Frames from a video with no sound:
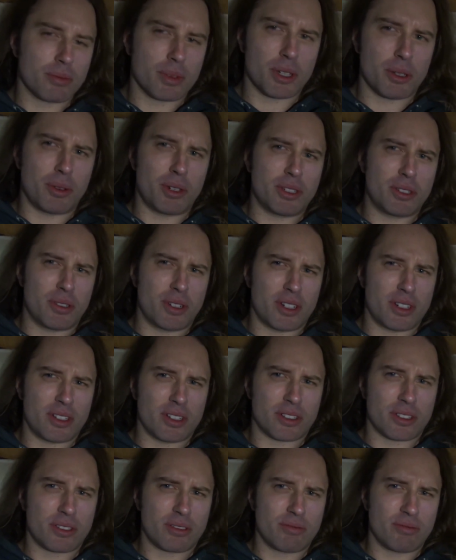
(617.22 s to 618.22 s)
By the way, don't I
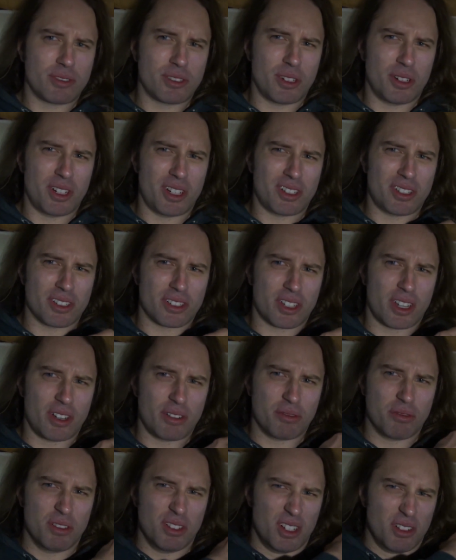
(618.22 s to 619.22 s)
just
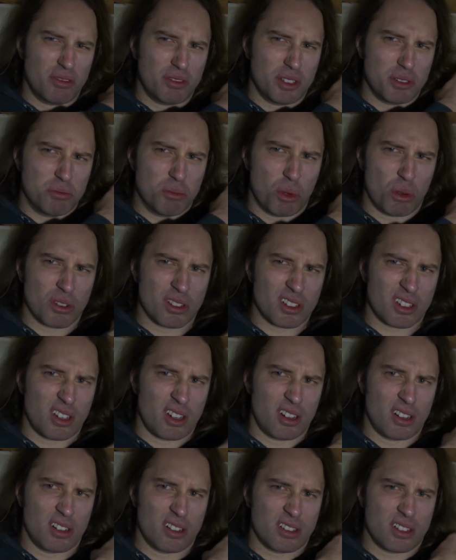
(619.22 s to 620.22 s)
have lovely morning
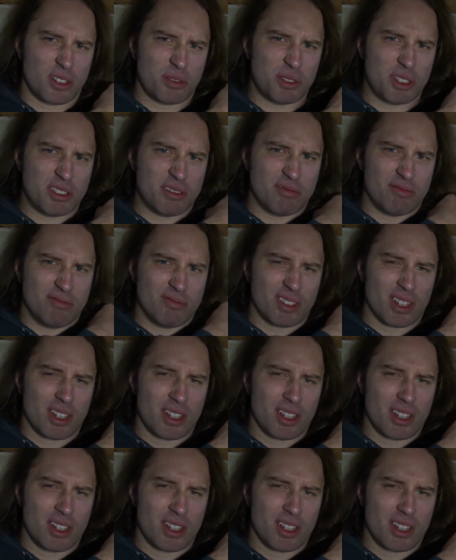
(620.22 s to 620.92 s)
hair? I mean,